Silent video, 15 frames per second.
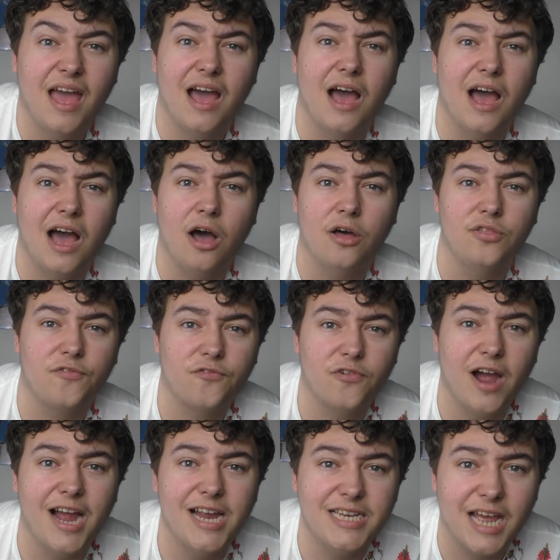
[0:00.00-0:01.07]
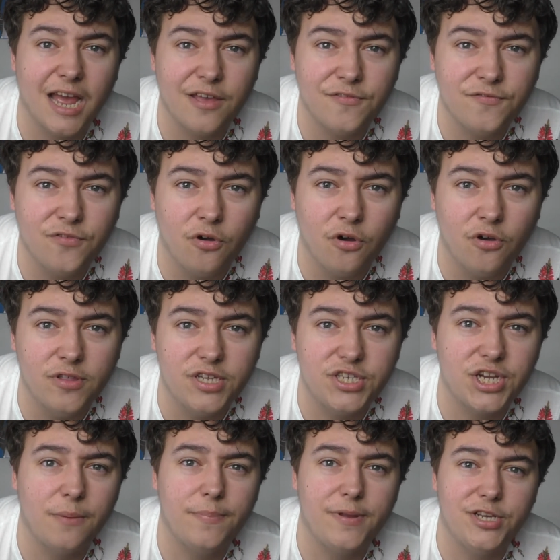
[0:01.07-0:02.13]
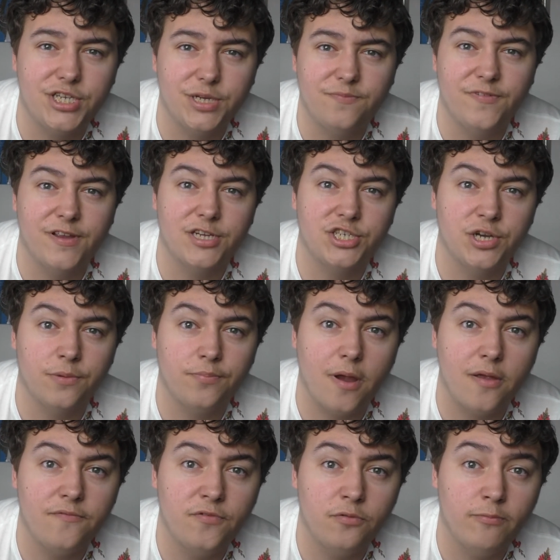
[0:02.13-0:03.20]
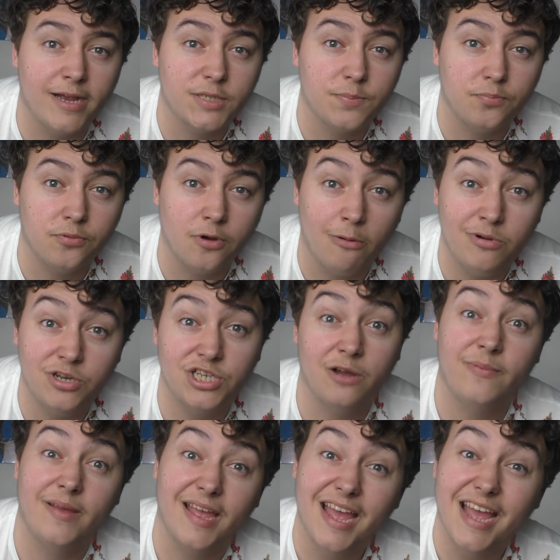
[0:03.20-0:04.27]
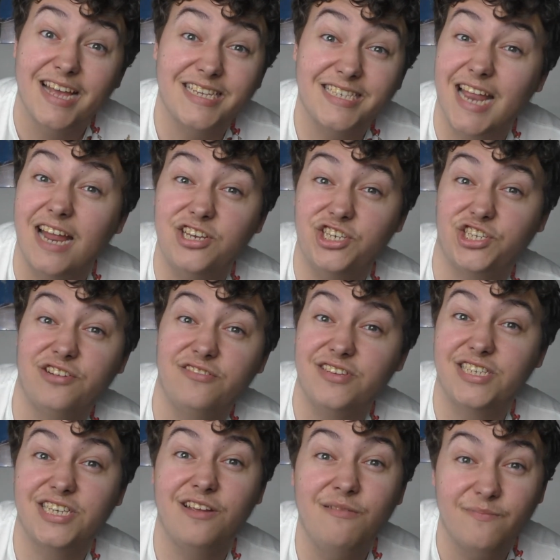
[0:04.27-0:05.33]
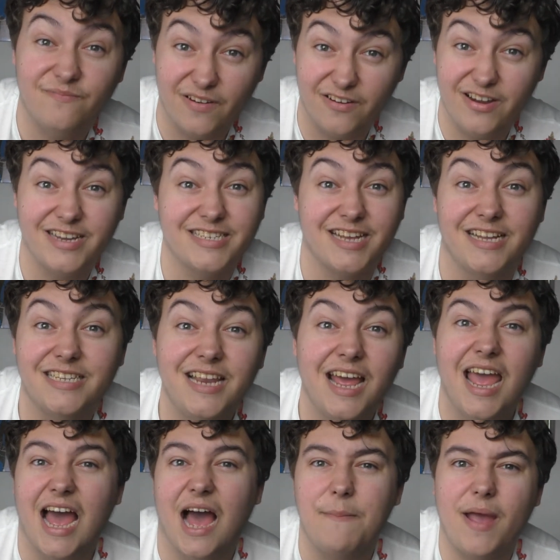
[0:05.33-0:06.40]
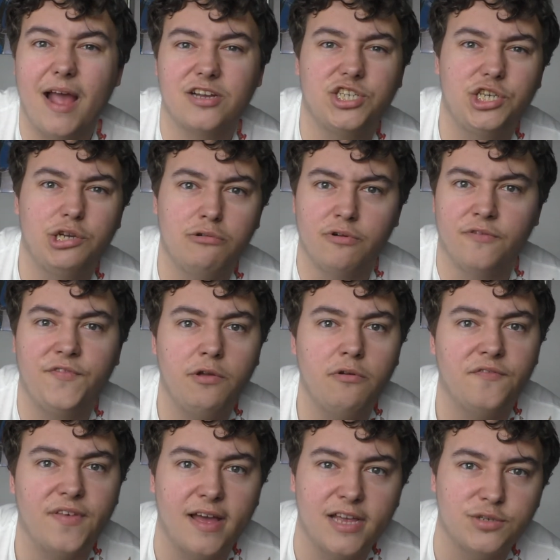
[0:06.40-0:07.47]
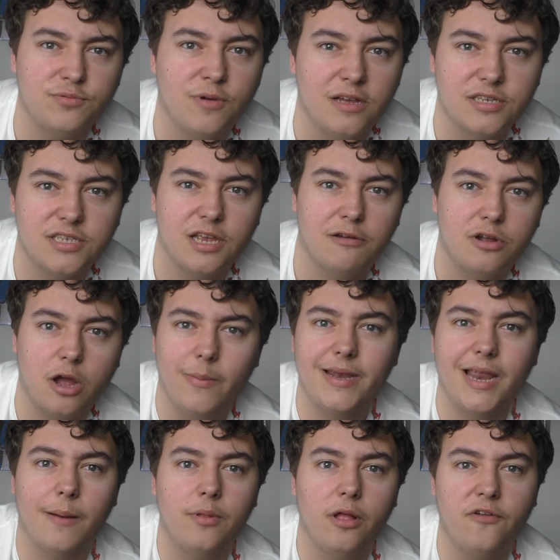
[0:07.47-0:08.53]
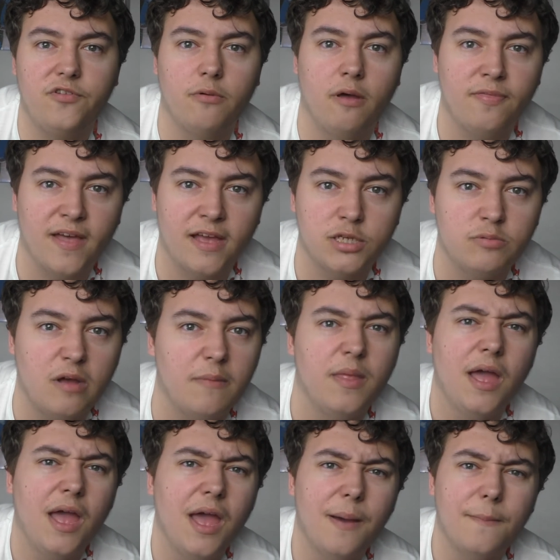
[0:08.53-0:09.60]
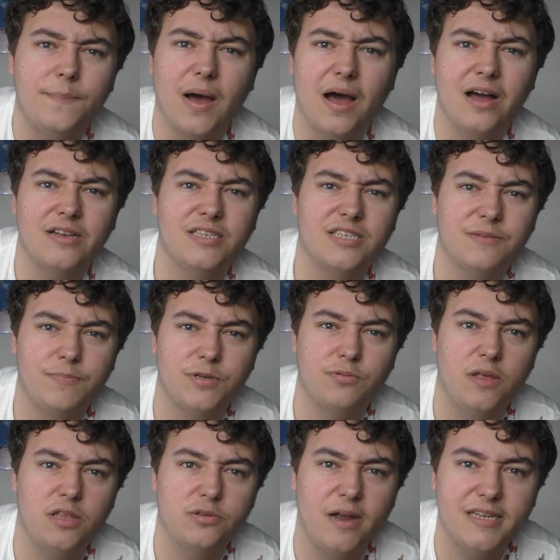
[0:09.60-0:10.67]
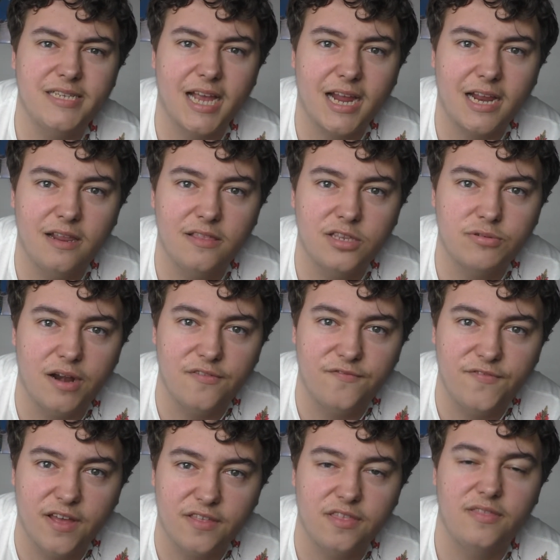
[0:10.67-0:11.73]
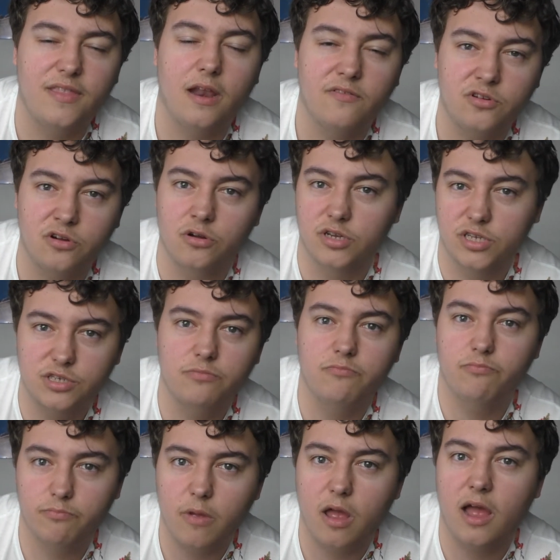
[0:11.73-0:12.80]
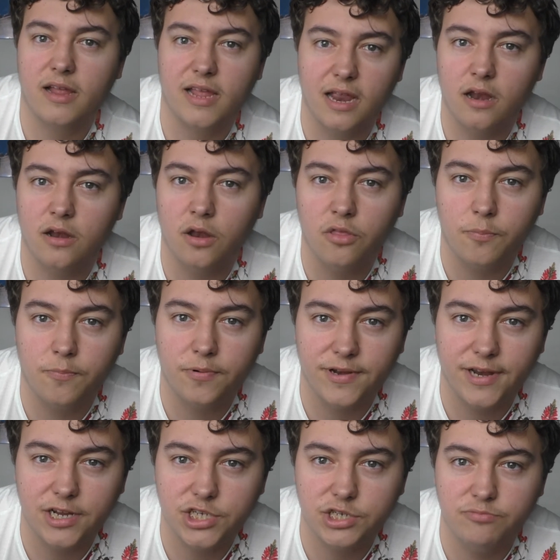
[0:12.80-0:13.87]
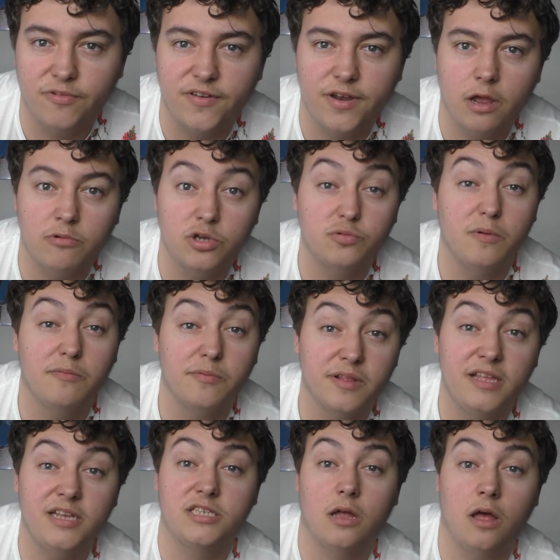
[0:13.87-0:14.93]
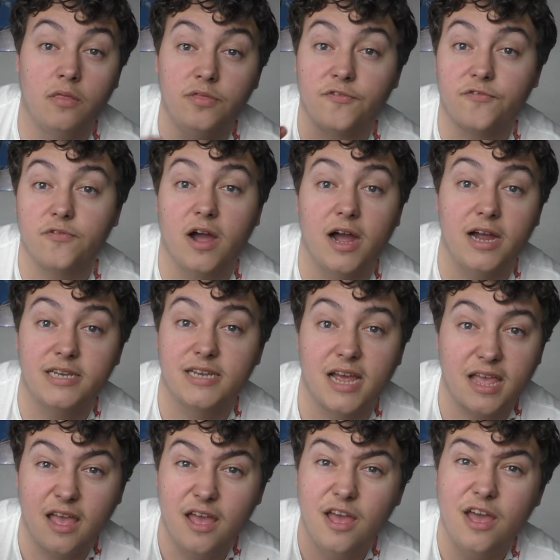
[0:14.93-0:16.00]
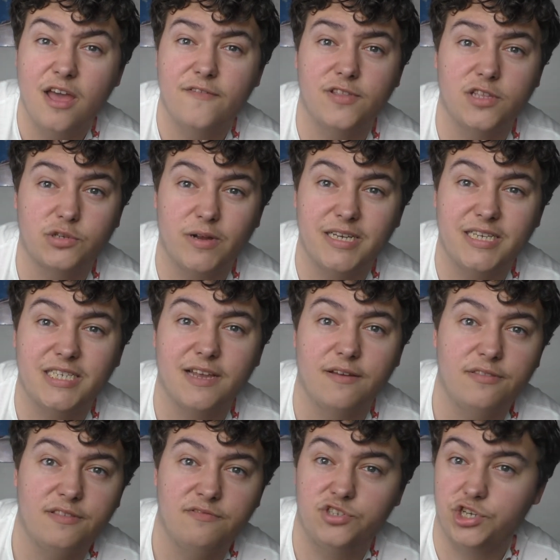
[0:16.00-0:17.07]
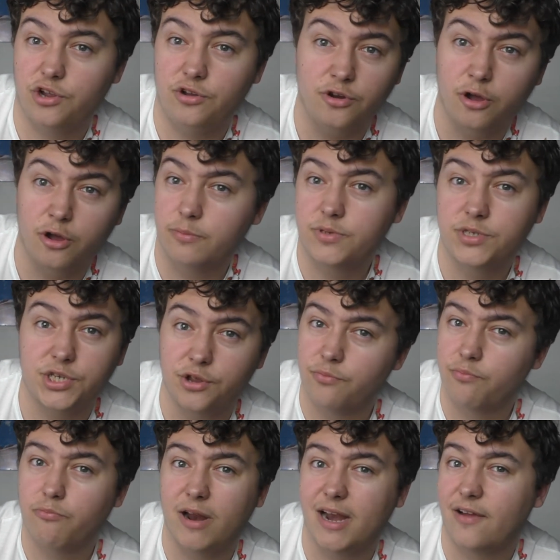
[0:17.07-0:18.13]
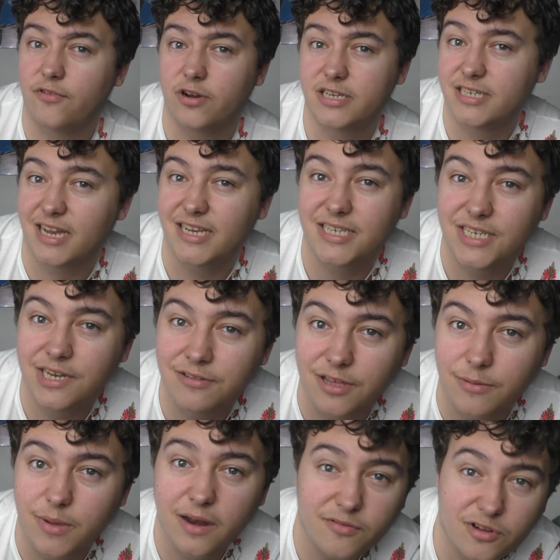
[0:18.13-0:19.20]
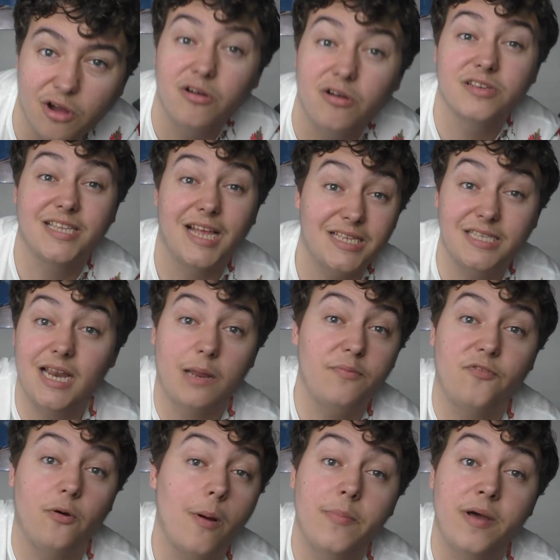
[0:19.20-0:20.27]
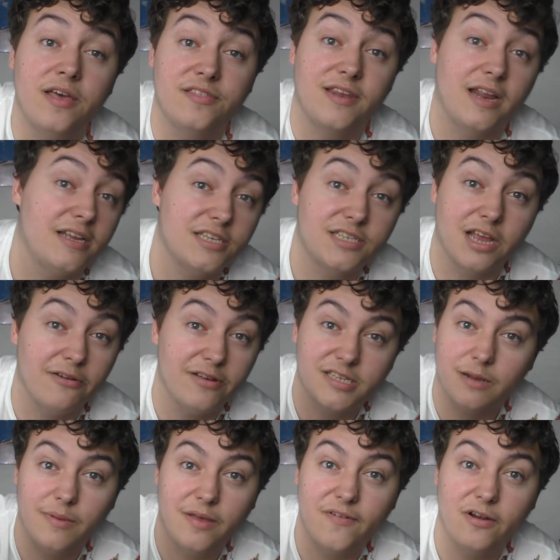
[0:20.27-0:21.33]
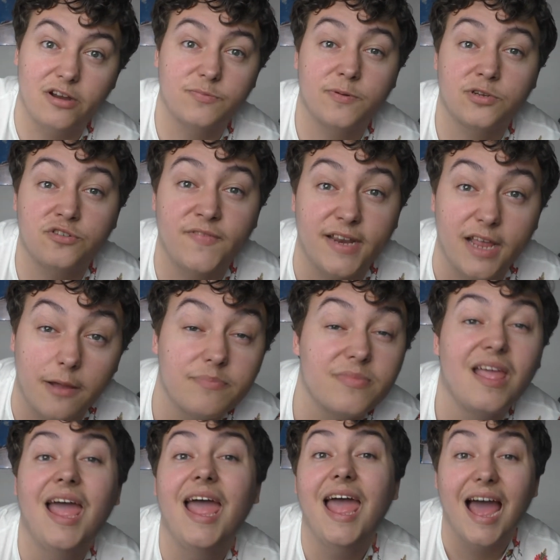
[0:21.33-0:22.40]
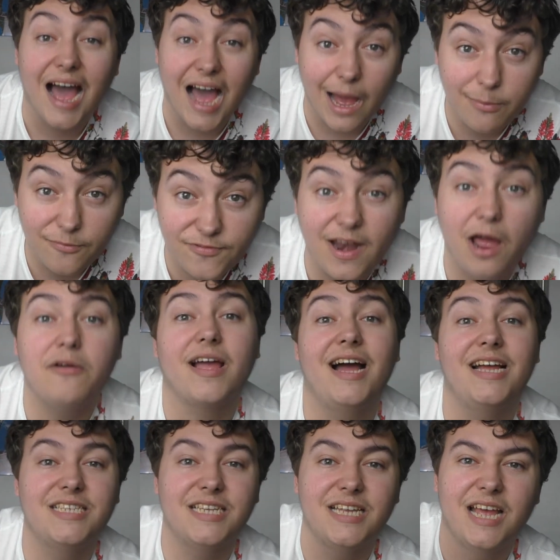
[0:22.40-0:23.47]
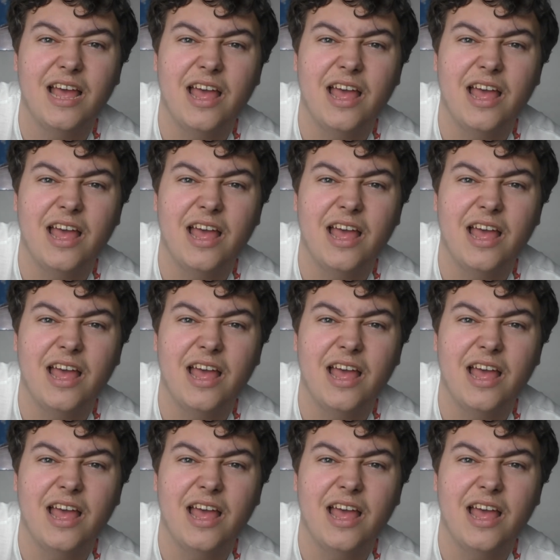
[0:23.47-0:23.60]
uh, on the Friday for the Championship fixture Brentford West Brom, which I'll be staying tuned to. Very excited. I may actually do a review of that as well, so comment down below if you want that as well. But between the twenty-second and the twenty-fifth, and then of course again another prediction video which will be released on the Friday for the twenty-seventh of June up to whenever I decide to do them. And of course that's the day before my birthday, so it's going to be a very special video. Uh, but for now guys,